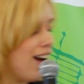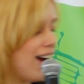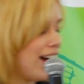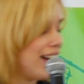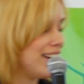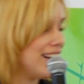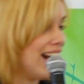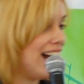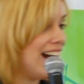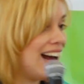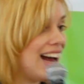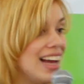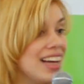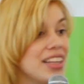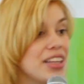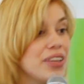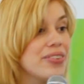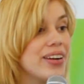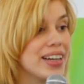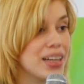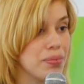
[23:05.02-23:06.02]
I'd
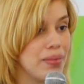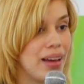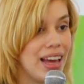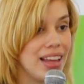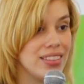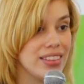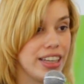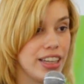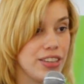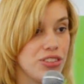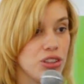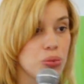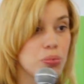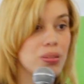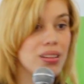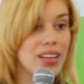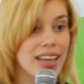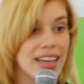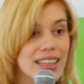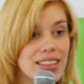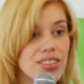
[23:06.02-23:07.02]
highly recommend that if you
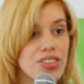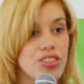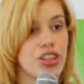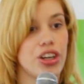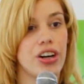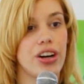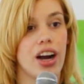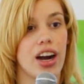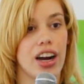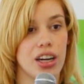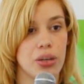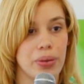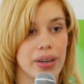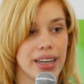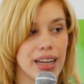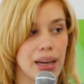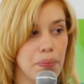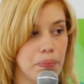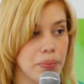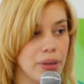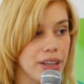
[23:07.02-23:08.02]
plan to start a hardware
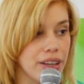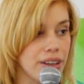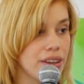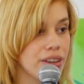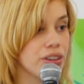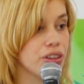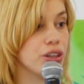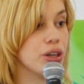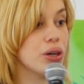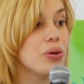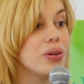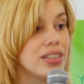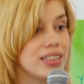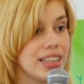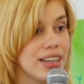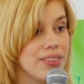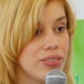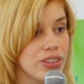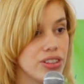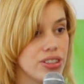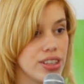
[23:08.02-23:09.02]
company, go to
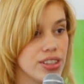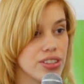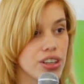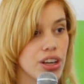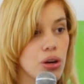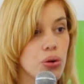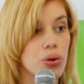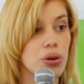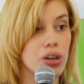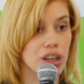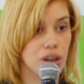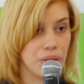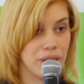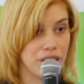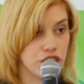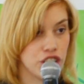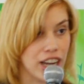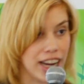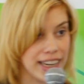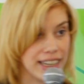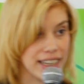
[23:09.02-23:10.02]
San Francisco or go to
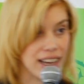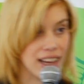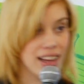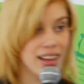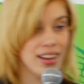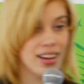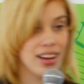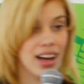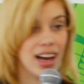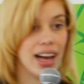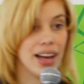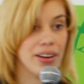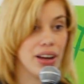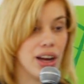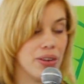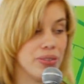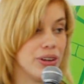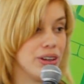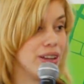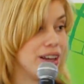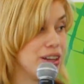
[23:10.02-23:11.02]
China. I
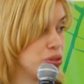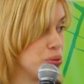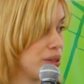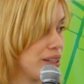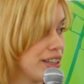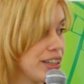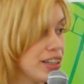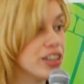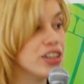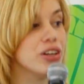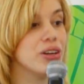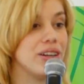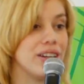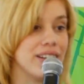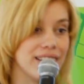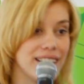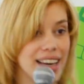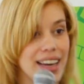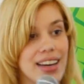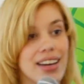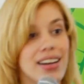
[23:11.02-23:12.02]
realize we're here and in
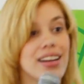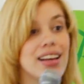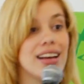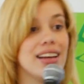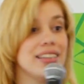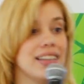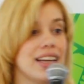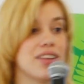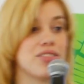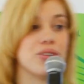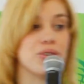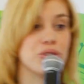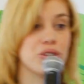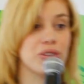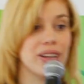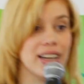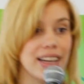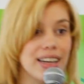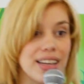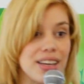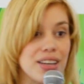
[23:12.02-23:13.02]
Canada, and yes, there's
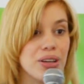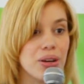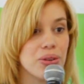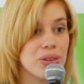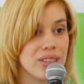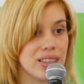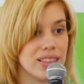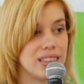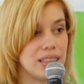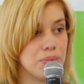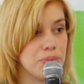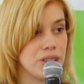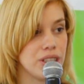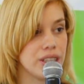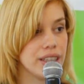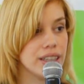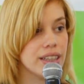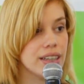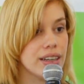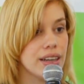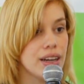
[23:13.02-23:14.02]
great ecosystems
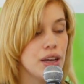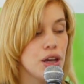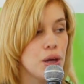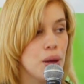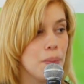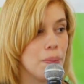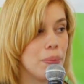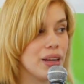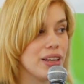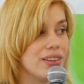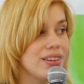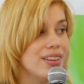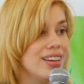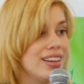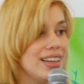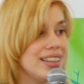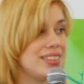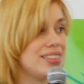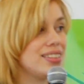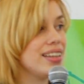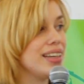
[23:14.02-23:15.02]
here, but
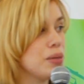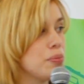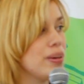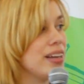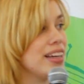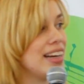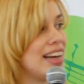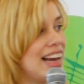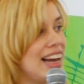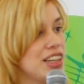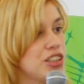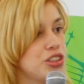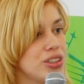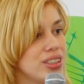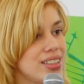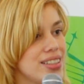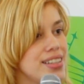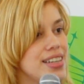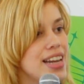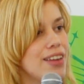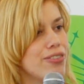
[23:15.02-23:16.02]
it's like being an actress
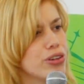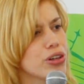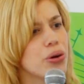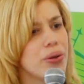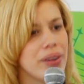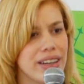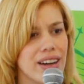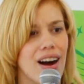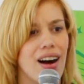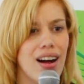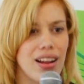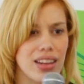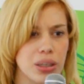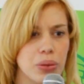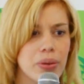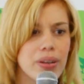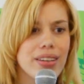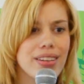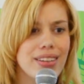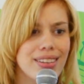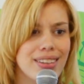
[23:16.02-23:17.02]
and never going to
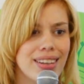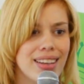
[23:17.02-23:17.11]
Hollywood.